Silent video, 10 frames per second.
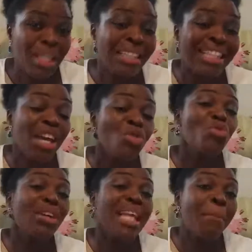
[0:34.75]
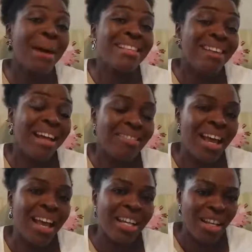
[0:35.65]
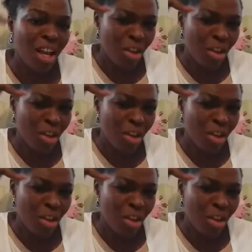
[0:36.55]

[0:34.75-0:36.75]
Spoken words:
Then you know their minds are tired.